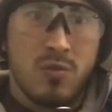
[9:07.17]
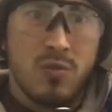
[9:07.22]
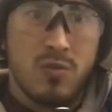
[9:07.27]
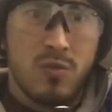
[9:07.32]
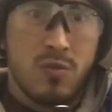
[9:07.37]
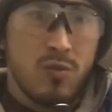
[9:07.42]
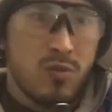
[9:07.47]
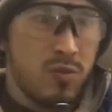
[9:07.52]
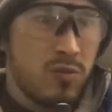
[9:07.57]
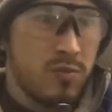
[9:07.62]

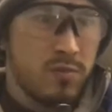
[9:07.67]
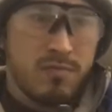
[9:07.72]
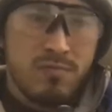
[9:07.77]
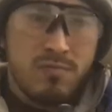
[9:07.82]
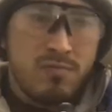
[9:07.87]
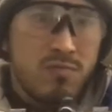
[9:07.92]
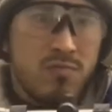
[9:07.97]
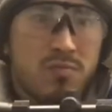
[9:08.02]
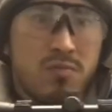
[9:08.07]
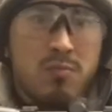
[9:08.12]
or
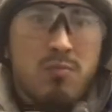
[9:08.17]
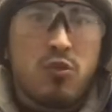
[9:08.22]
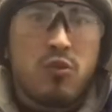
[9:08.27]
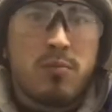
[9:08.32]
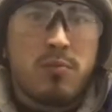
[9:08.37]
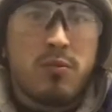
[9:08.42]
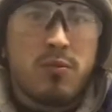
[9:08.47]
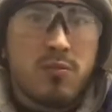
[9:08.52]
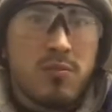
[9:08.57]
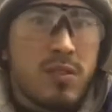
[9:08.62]
more
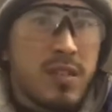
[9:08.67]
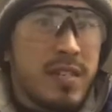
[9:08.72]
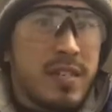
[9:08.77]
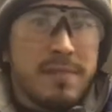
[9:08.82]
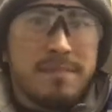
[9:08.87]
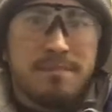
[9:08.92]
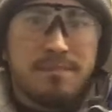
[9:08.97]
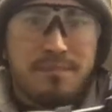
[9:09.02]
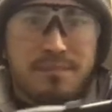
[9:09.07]
importantly,